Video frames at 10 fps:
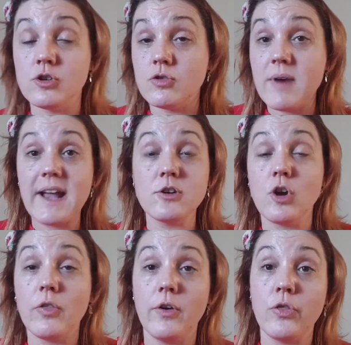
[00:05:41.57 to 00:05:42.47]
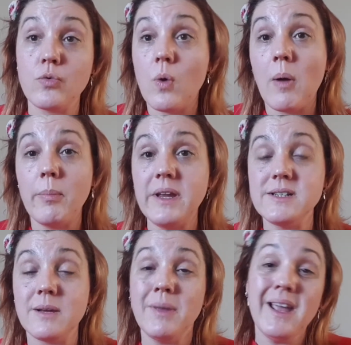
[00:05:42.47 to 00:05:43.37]
direct or the throughout
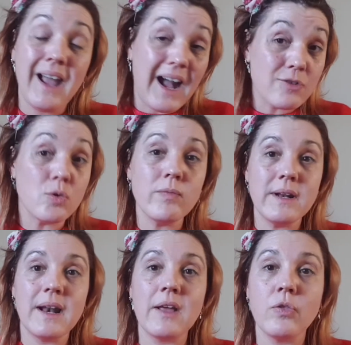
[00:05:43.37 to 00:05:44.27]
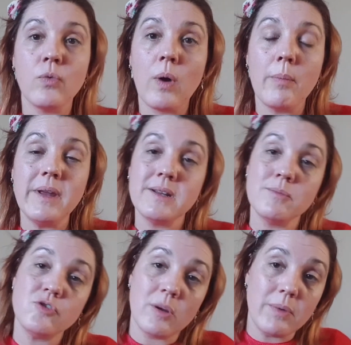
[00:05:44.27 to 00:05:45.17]
medium, I don't really like throughout
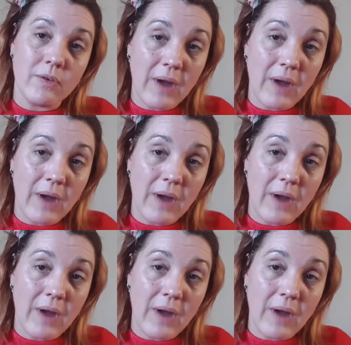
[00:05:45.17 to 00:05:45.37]
mediumship.